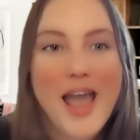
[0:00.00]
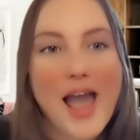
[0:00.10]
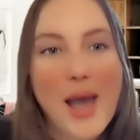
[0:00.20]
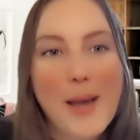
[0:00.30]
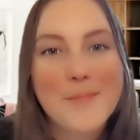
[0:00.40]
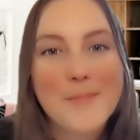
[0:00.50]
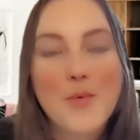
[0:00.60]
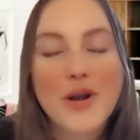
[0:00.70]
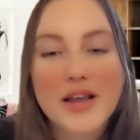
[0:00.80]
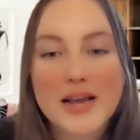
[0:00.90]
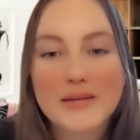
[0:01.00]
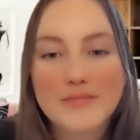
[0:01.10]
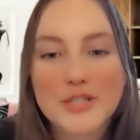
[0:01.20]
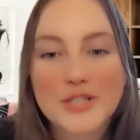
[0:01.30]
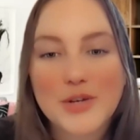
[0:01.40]
When it
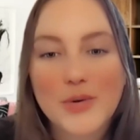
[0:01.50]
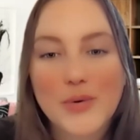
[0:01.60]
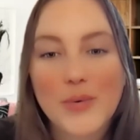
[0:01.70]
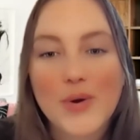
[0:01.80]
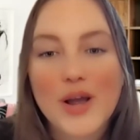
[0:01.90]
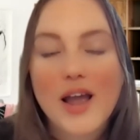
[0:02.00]
comes to